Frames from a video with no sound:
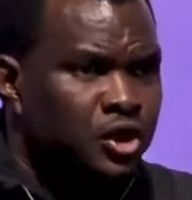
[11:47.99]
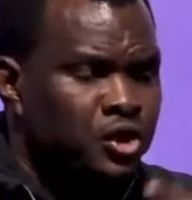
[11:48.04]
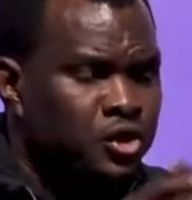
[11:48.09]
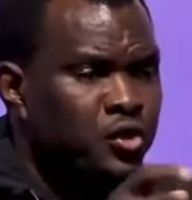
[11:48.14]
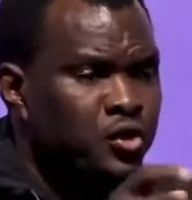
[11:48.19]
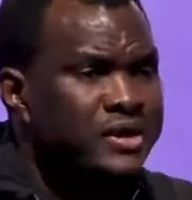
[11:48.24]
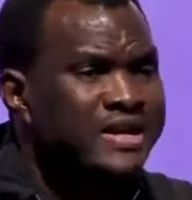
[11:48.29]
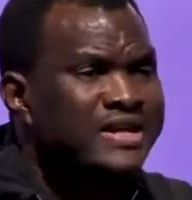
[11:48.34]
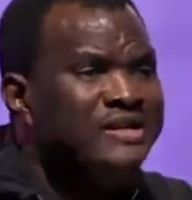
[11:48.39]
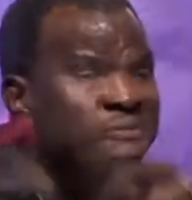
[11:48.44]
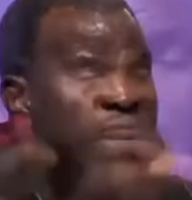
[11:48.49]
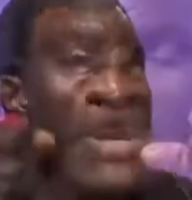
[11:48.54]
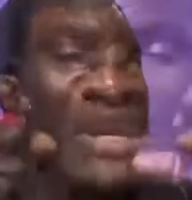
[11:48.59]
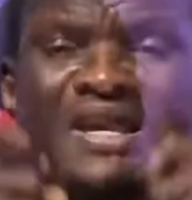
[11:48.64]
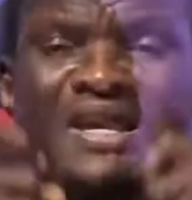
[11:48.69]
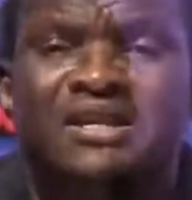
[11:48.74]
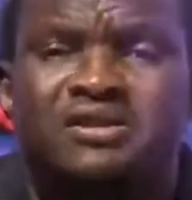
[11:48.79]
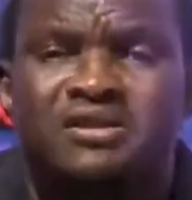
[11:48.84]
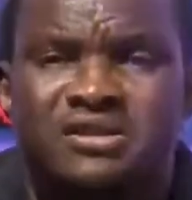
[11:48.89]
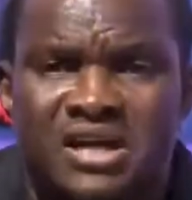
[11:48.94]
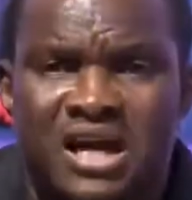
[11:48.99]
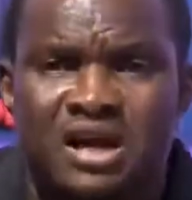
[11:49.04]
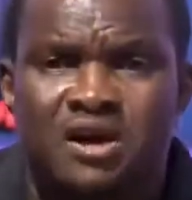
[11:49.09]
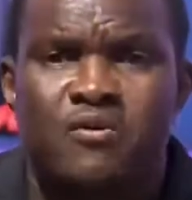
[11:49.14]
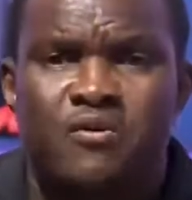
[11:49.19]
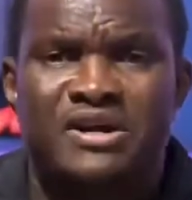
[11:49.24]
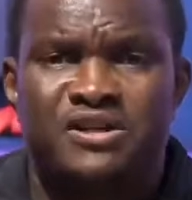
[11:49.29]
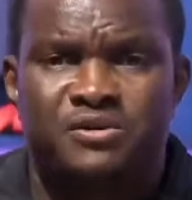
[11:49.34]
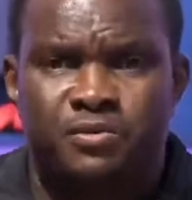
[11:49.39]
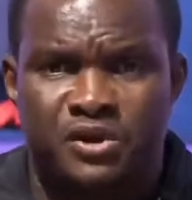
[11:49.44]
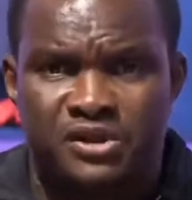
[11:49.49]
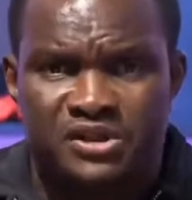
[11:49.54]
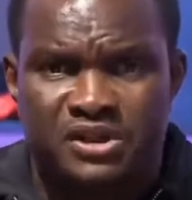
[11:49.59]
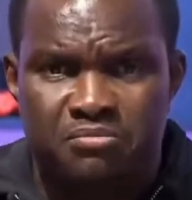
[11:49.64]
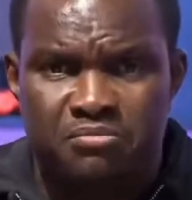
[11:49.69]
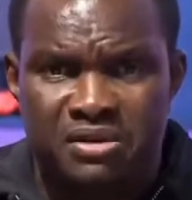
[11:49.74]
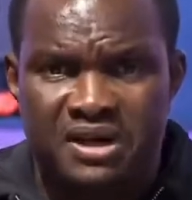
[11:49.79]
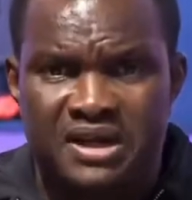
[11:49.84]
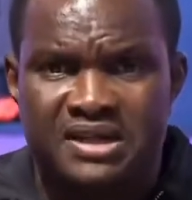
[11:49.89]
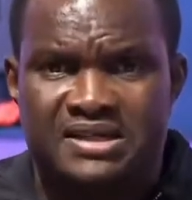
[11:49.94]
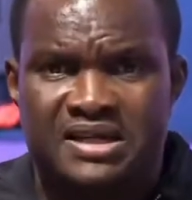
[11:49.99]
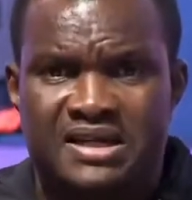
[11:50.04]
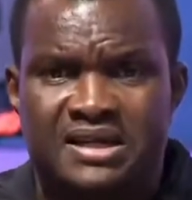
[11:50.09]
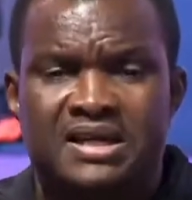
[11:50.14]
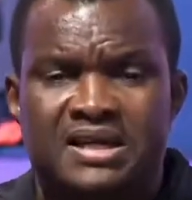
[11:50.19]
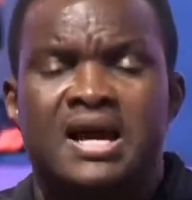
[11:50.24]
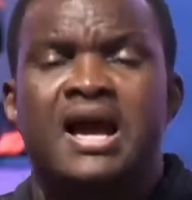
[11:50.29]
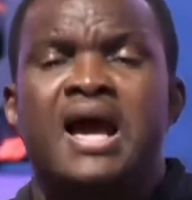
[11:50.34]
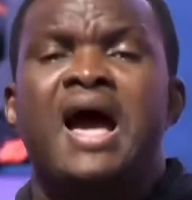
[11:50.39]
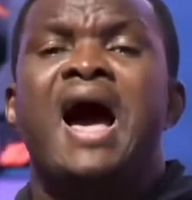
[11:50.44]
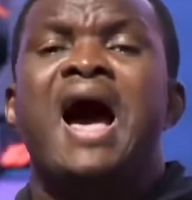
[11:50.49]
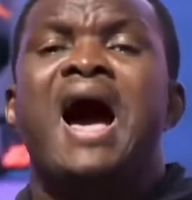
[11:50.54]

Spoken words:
you need to begin to take responsibility